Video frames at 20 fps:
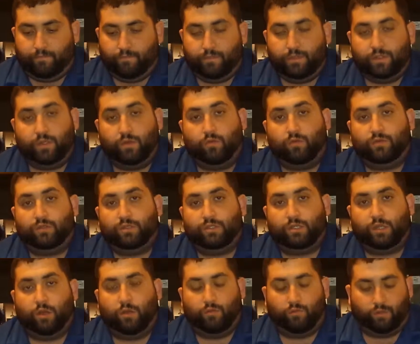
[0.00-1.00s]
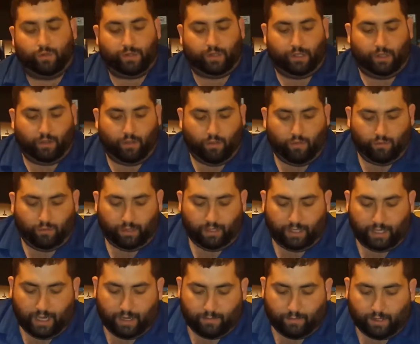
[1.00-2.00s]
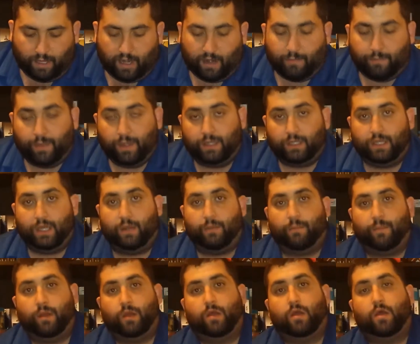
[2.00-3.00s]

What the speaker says: So we'll start with the only game that I picked up